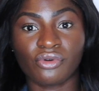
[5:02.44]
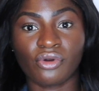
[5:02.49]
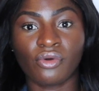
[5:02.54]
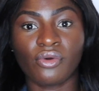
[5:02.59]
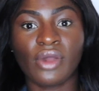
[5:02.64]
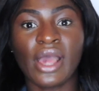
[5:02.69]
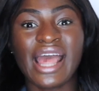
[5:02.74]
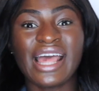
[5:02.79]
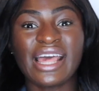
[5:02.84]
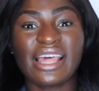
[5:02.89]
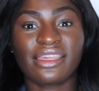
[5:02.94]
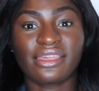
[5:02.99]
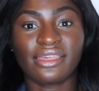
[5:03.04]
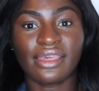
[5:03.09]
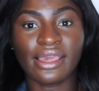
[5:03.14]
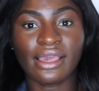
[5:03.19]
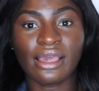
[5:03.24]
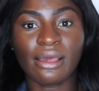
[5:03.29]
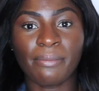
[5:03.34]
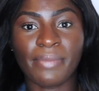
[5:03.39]
role,
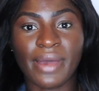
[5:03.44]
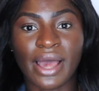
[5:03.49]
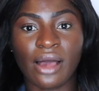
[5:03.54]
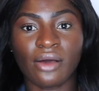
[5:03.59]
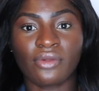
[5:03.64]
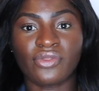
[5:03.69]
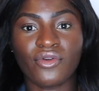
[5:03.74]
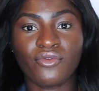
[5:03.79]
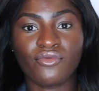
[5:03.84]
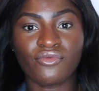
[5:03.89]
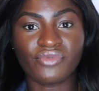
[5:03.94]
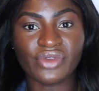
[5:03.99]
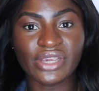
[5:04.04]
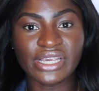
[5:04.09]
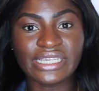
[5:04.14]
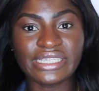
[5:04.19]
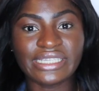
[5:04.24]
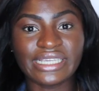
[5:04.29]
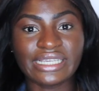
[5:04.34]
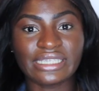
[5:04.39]
think about the
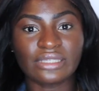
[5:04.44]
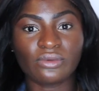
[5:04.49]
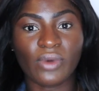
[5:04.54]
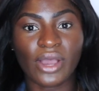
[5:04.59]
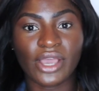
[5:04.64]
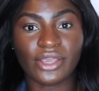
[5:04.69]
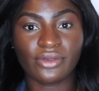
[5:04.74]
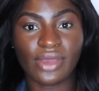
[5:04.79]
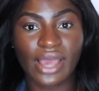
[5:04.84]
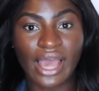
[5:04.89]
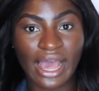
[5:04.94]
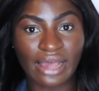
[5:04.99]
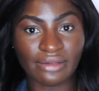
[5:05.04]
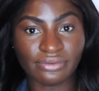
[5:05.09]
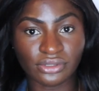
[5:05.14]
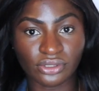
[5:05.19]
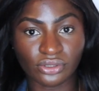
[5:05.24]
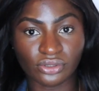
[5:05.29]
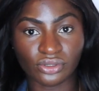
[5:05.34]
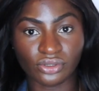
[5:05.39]
reasons why you
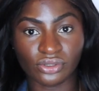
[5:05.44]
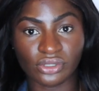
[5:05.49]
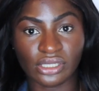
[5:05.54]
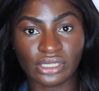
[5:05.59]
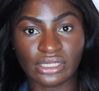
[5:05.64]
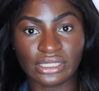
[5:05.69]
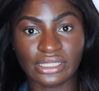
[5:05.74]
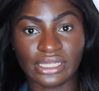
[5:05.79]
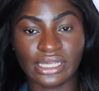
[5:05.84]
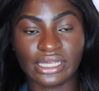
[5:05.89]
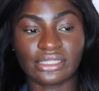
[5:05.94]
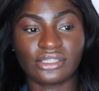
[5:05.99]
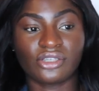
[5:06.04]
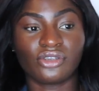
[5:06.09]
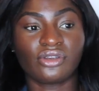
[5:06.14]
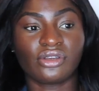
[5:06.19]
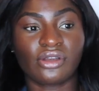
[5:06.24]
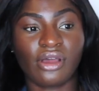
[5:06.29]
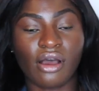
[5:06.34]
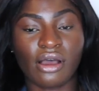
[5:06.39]
have to do these things.
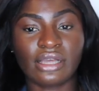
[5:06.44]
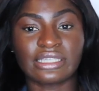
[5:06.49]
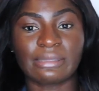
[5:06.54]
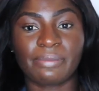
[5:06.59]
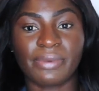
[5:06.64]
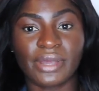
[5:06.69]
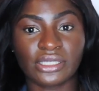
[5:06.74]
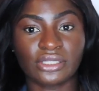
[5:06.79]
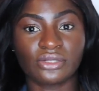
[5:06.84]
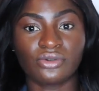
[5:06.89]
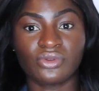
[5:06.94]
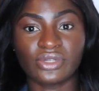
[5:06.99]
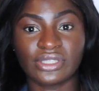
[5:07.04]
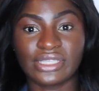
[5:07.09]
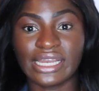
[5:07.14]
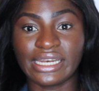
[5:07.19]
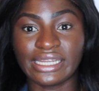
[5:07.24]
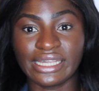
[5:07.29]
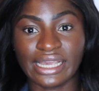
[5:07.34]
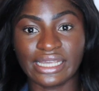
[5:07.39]
You can ask the person who's
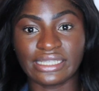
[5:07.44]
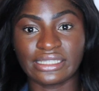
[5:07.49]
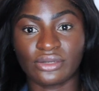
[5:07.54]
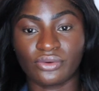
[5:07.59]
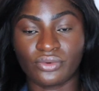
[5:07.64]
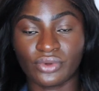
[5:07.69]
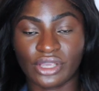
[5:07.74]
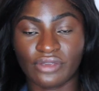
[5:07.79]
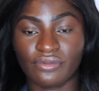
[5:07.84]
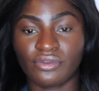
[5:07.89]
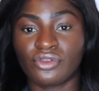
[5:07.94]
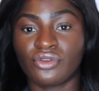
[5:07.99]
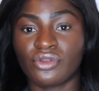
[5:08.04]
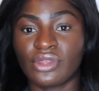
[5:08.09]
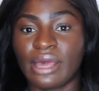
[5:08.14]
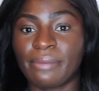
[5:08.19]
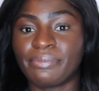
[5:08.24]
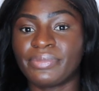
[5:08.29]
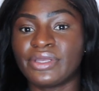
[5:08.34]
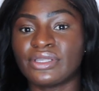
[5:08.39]
delegated or giving you
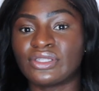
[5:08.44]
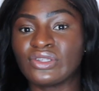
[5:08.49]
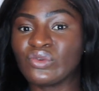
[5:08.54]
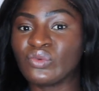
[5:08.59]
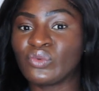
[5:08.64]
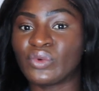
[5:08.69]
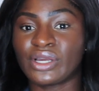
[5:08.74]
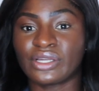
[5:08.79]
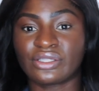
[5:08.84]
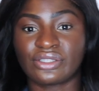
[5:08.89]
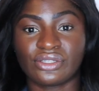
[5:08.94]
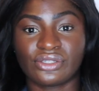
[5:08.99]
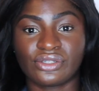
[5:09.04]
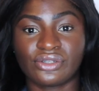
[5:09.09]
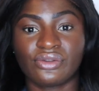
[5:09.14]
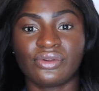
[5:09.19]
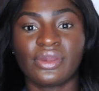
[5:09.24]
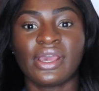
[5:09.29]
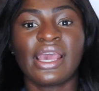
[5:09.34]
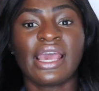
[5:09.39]
that piece of work to
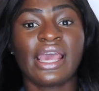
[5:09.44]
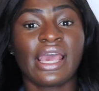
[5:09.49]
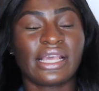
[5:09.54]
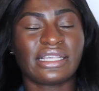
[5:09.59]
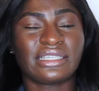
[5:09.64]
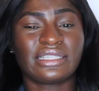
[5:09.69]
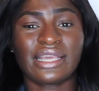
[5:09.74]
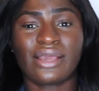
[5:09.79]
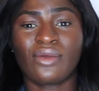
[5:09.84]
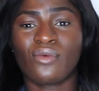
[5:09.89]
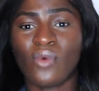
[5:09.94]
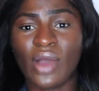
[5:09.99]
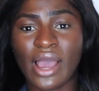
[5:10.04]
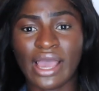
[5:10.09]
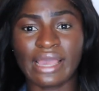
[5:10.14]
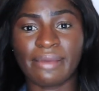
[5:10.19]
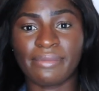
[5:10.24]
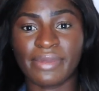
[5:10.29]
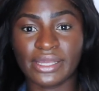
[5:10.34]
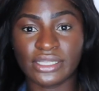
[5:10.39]
do and say,
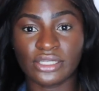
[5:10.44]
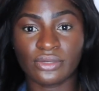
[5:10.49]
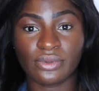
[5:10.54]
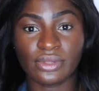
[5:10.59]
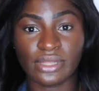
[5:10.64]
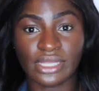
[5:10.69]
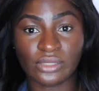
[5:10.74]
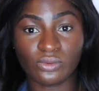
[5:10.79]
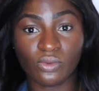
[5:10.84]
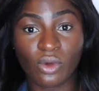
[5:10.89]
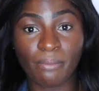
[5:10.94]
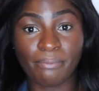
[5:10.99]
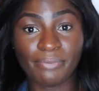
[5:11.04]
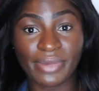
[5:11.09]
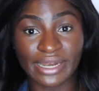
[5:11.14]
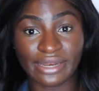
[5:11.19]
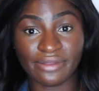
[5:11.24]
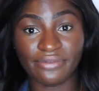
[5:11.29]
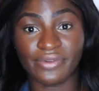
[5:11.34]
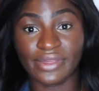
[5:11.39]
why am I doing this? What
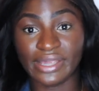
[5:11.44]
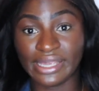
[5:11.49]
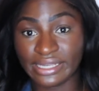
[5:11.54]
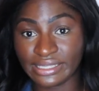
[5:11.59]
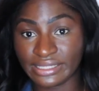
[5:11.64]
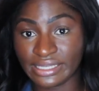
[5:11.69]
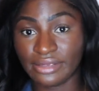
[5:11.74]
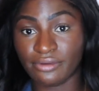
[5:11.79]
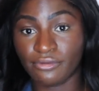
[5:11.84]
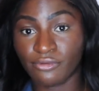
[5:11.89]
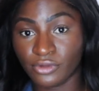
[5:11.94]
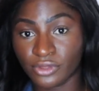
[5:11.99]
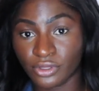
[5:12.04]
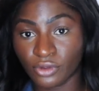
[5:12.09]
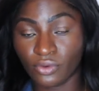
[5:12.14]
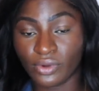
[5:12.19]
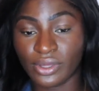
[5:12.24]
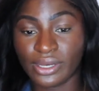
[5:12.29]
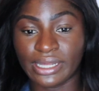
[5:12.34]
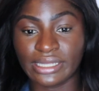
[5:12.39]
benefit is it for
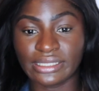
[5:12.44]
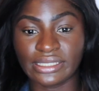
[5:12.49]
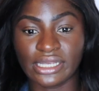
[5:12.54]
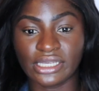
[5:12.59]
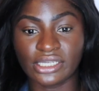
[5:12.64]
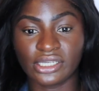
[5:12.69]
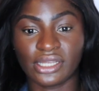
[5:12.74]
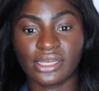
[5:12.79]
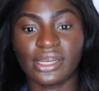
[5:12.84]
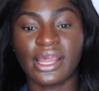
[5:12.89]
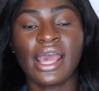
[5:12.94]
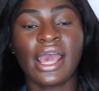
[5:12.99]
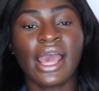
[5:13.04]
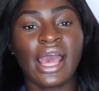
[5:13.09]
the organization?